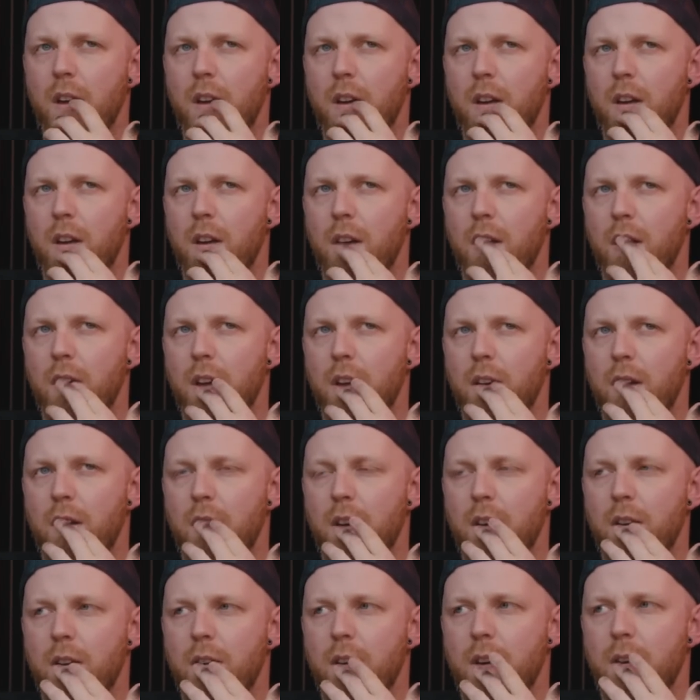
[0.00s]
I think it was
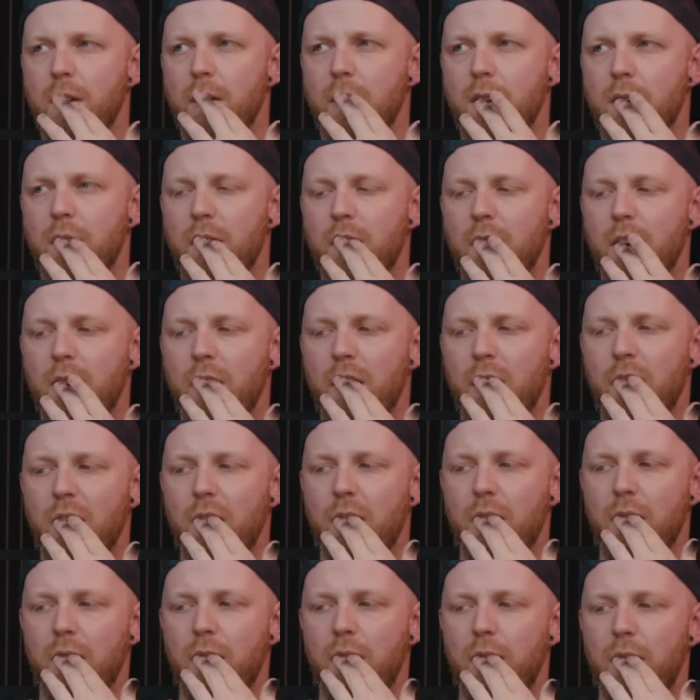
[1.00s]
more of an upgrade
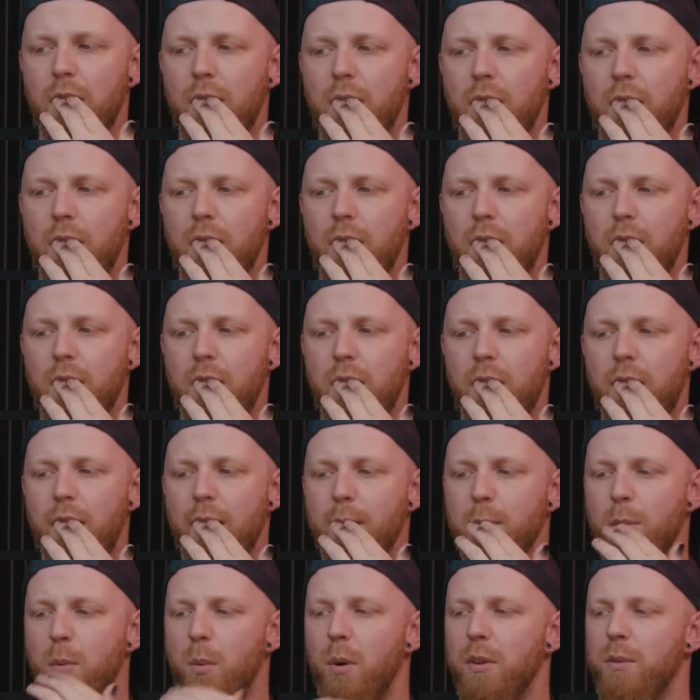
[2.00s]
before.
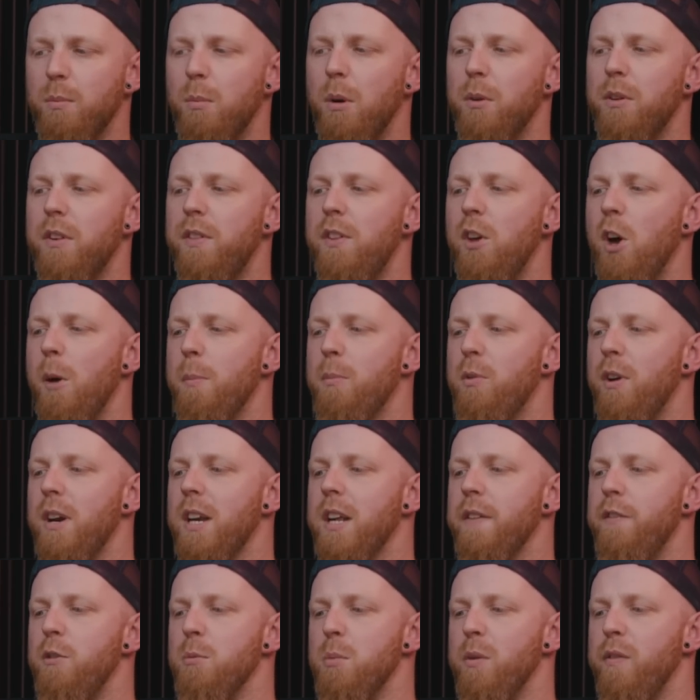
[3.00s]
Yeah, but what did the upgrade
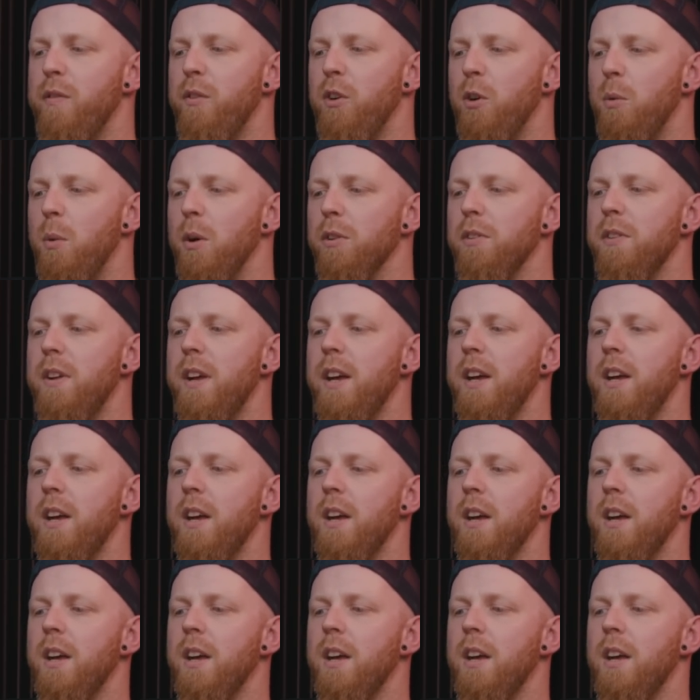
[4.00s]
give you before? Wasn't it
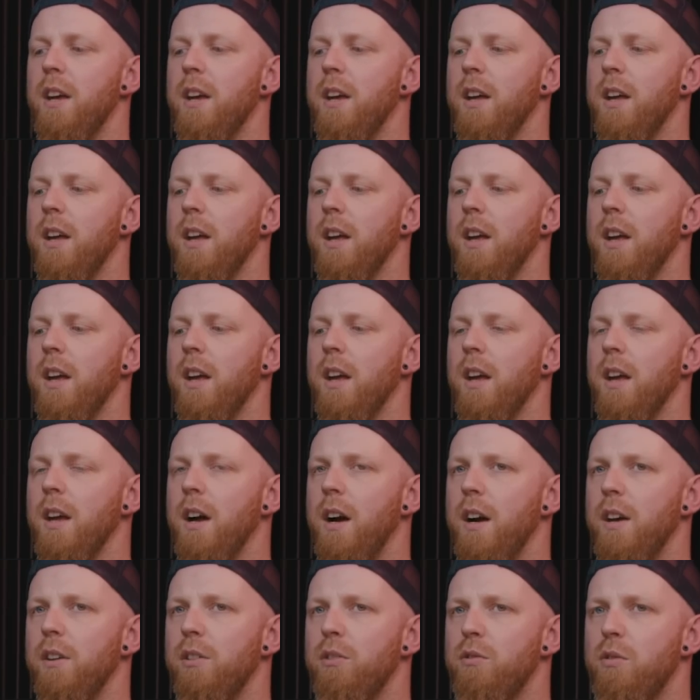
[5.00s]

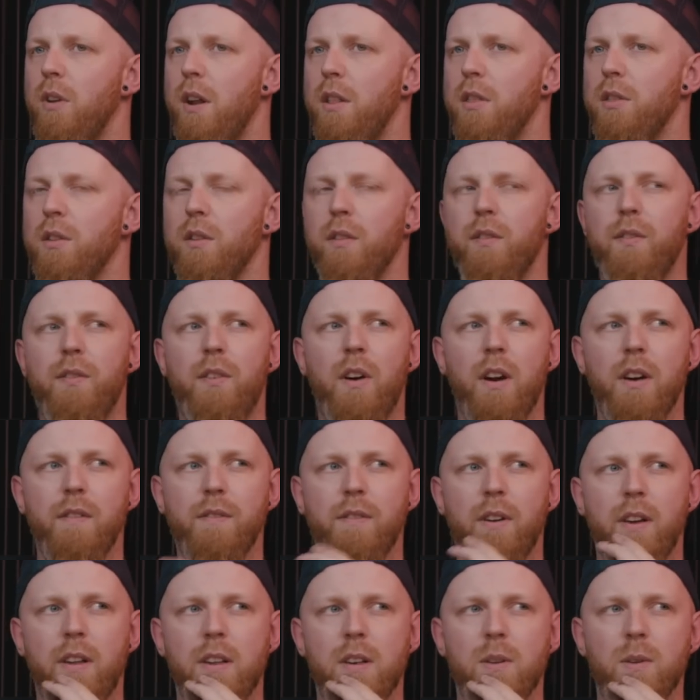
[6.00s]
higher strength or fight
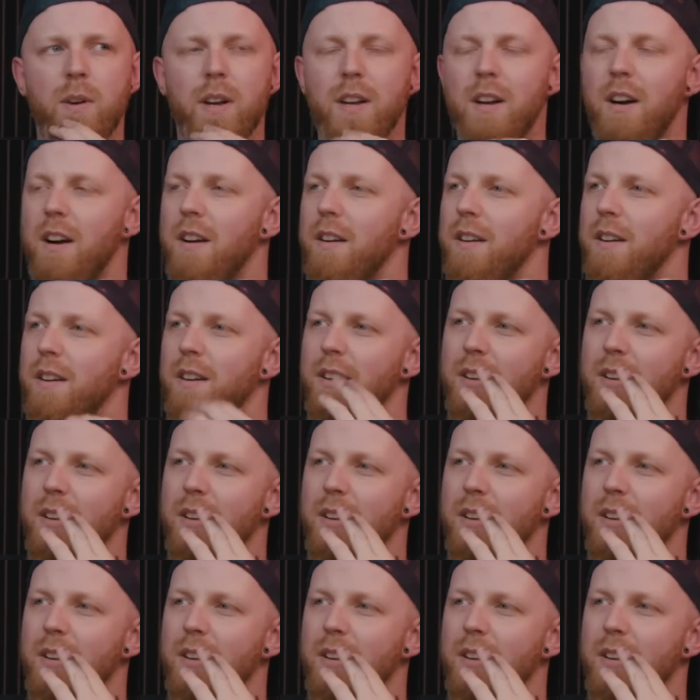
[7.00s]
value? I can't...